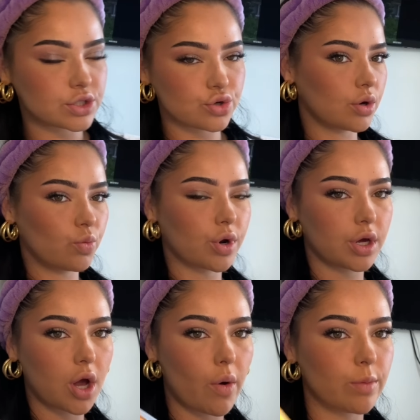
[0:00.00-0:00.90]
you're going to want to
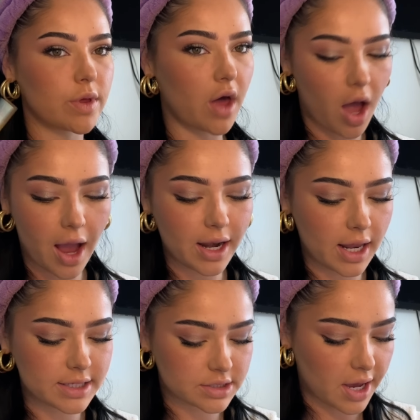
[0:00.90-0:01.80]
go in with a
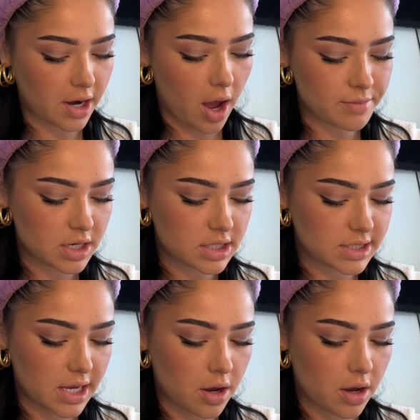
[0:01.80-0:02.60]
highlighter, and I'm going to take a